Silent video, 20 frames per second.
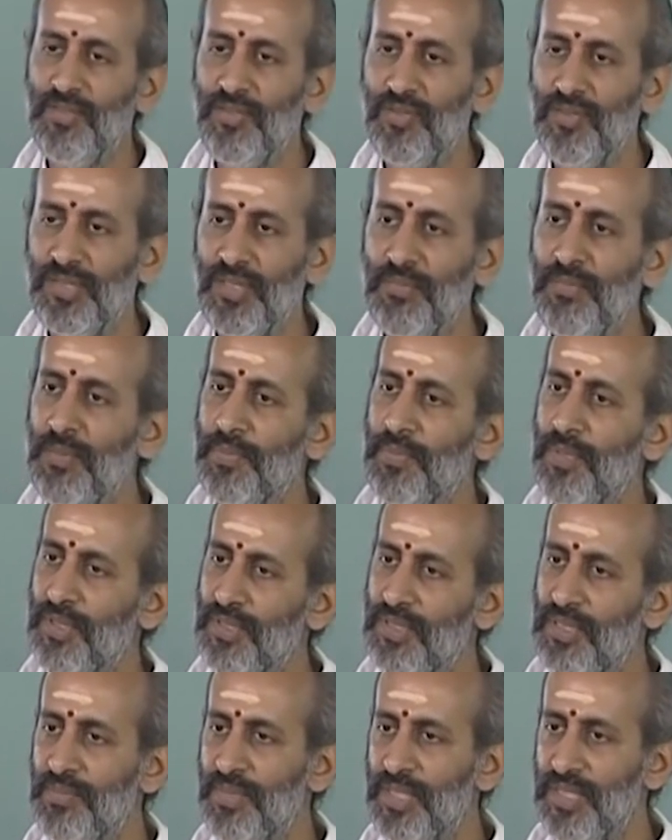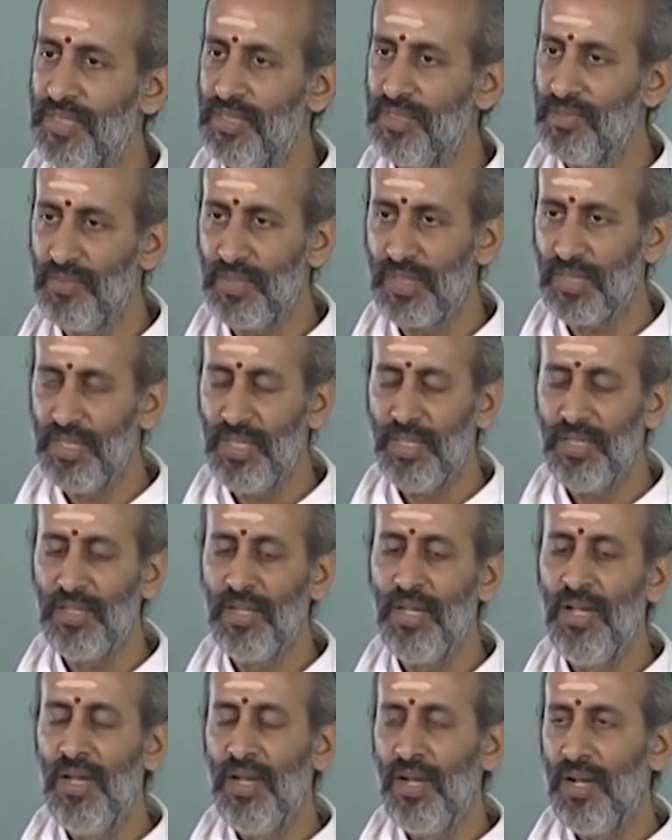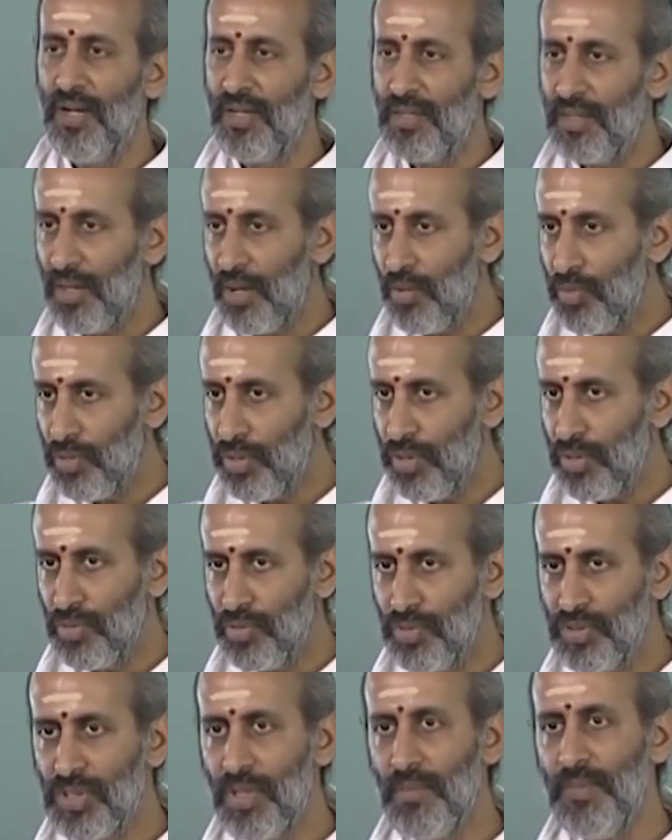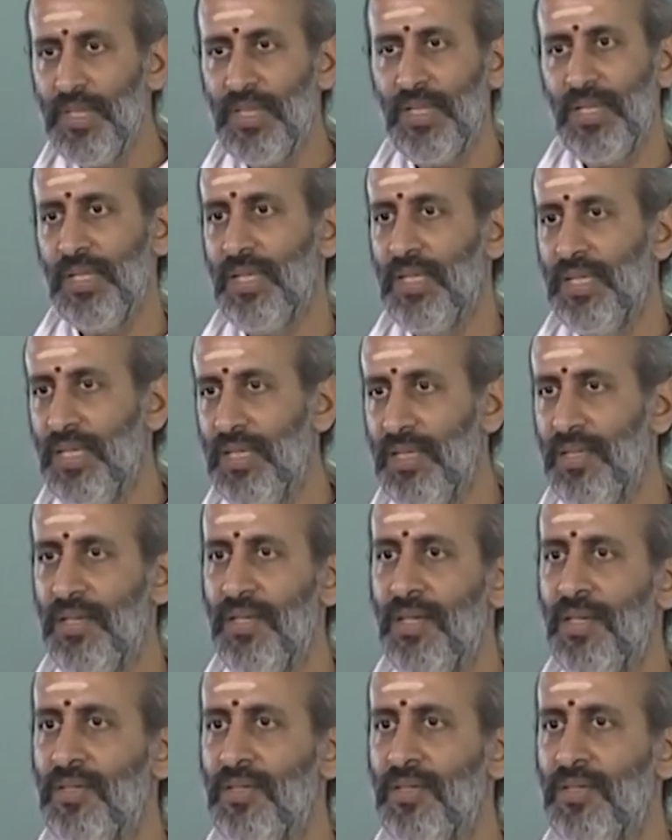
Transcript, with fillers: so some approximations for that, and how do you do geometrically.